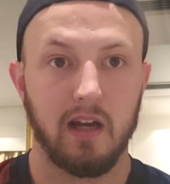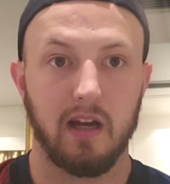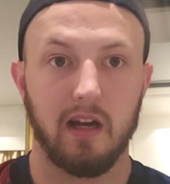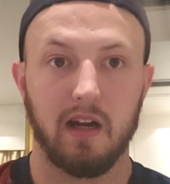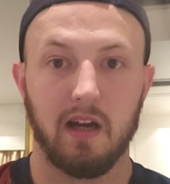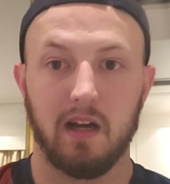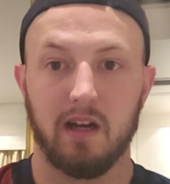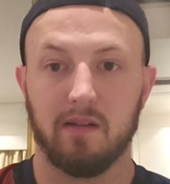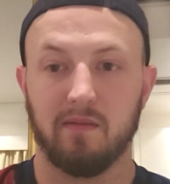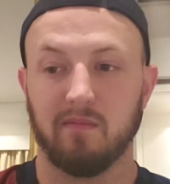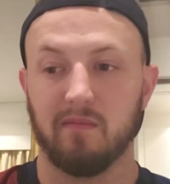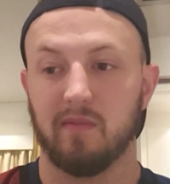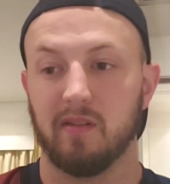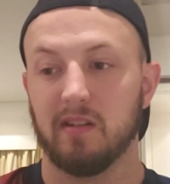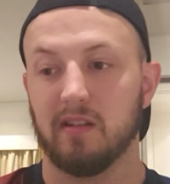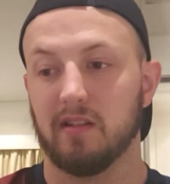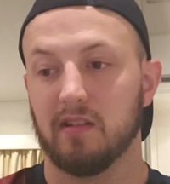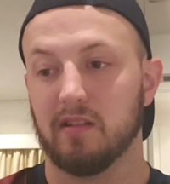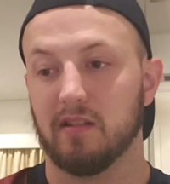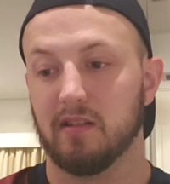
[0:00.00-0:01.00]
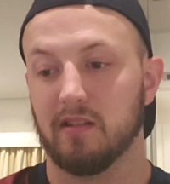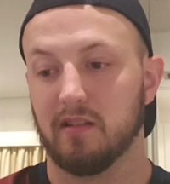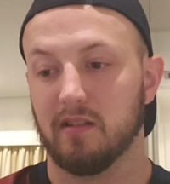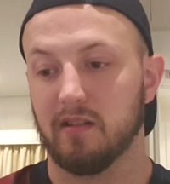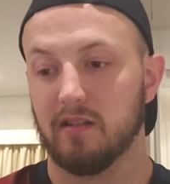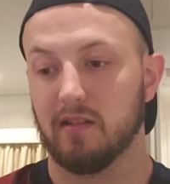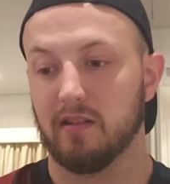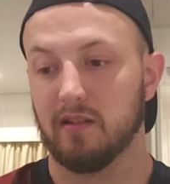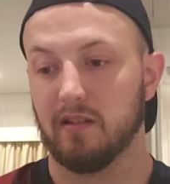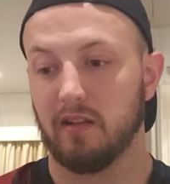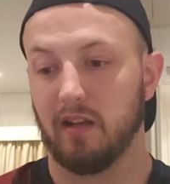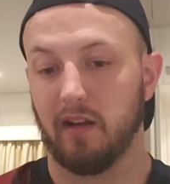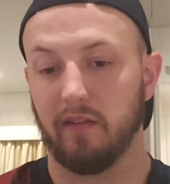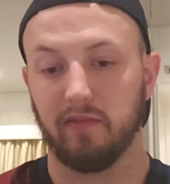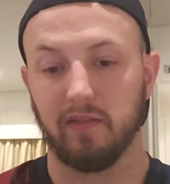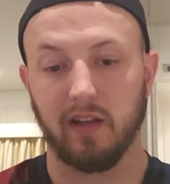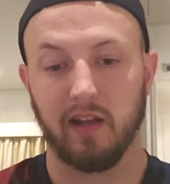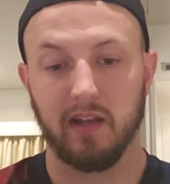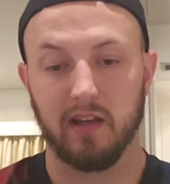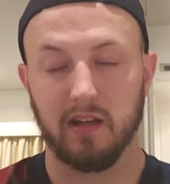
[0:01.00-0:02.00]
Yeah, I
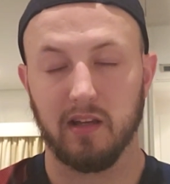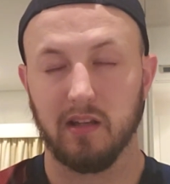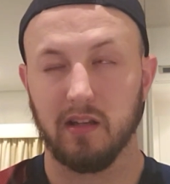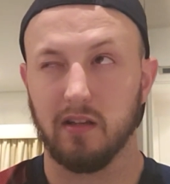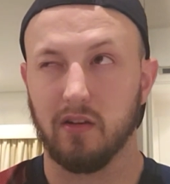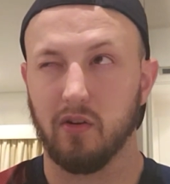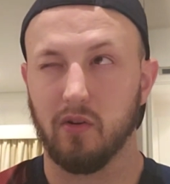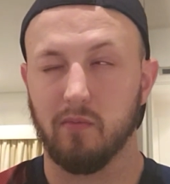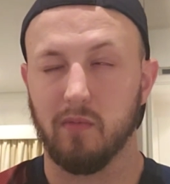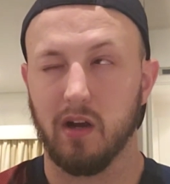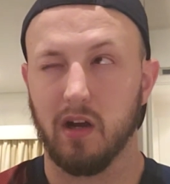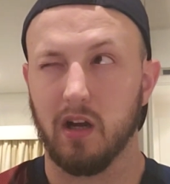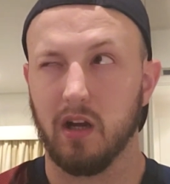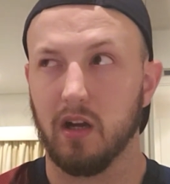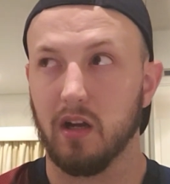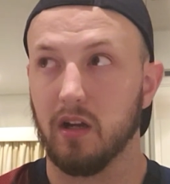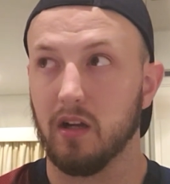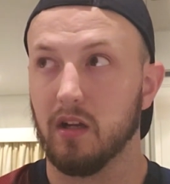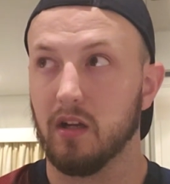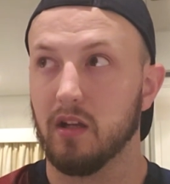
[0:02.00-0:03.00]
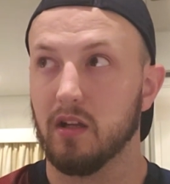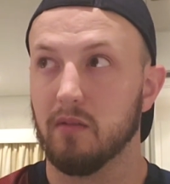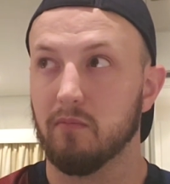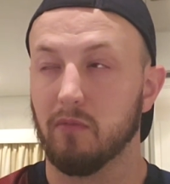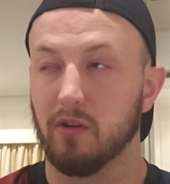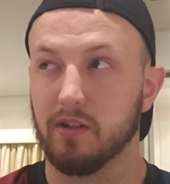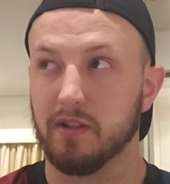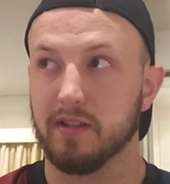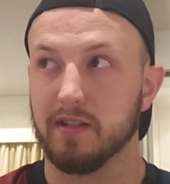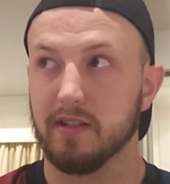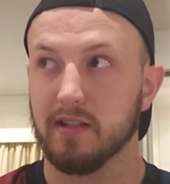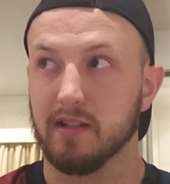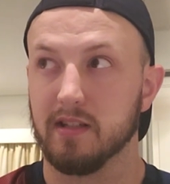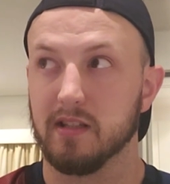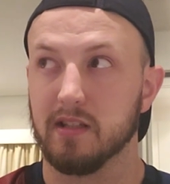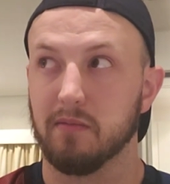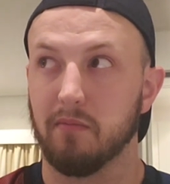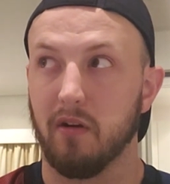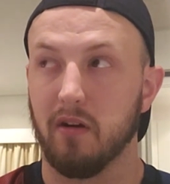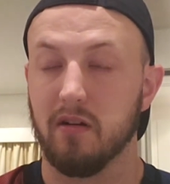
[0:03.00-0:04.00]
fly in Omaha March
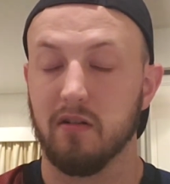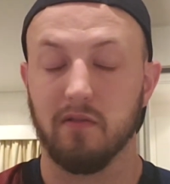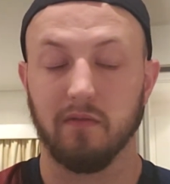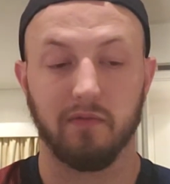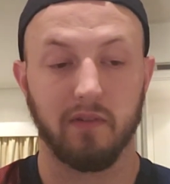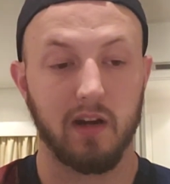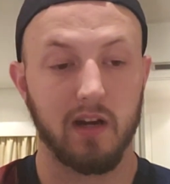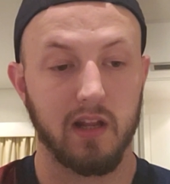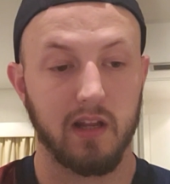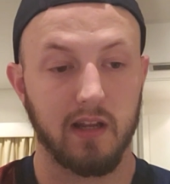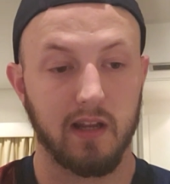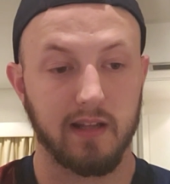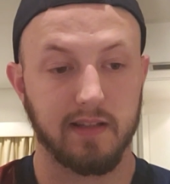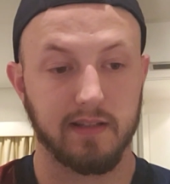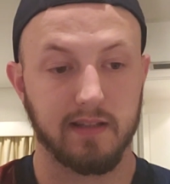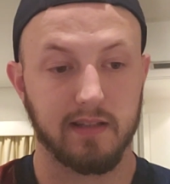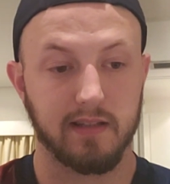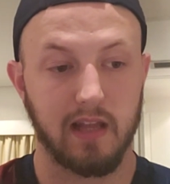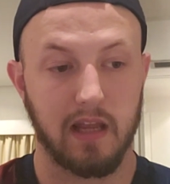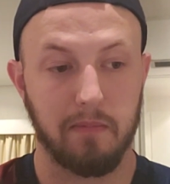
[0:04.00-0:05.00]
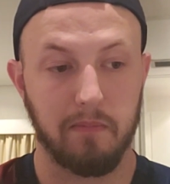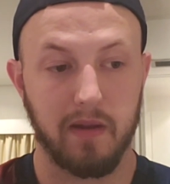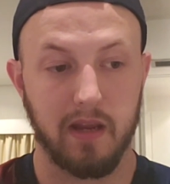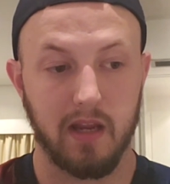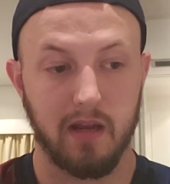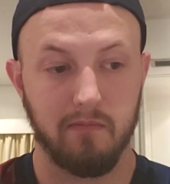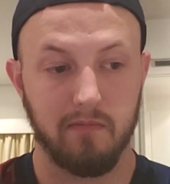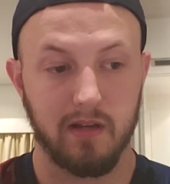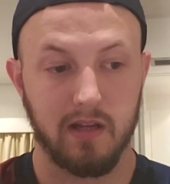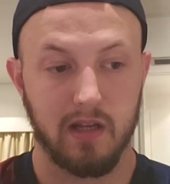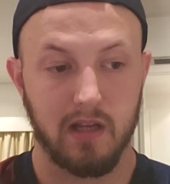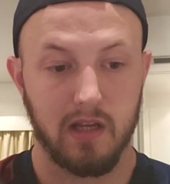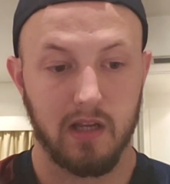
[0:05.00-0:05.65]
6th, tomorrow, Friday at 10 p.m.